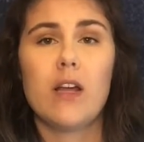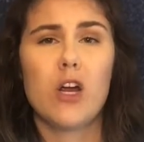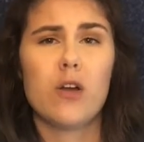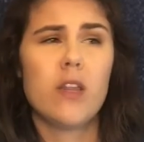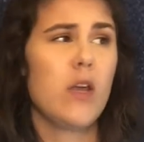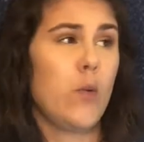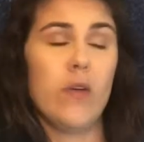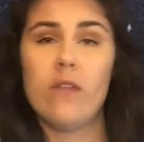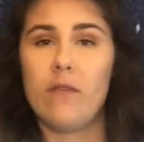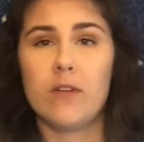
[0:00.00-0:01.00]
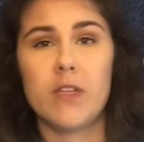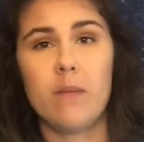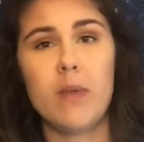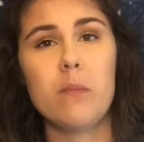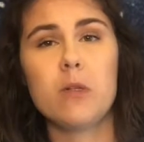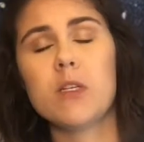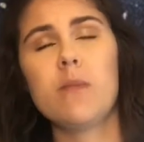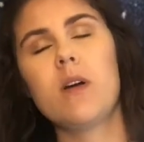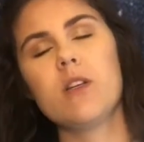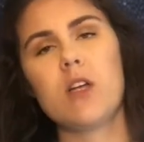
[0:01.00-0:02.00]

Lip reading: Currently, we've never sent people to Mars.